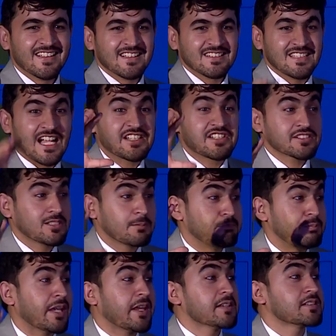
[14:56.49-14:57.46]
That is the
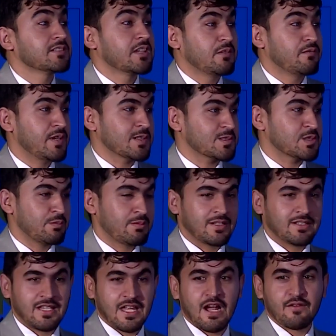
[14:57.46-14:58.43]
biggest
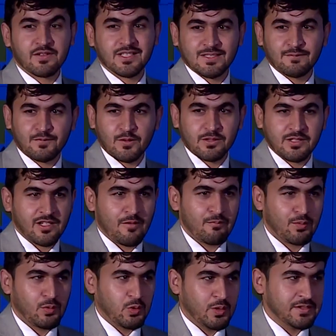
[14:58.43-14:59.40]
investment they have done for their
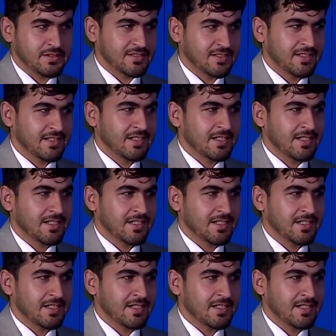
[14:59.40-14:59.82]
employees.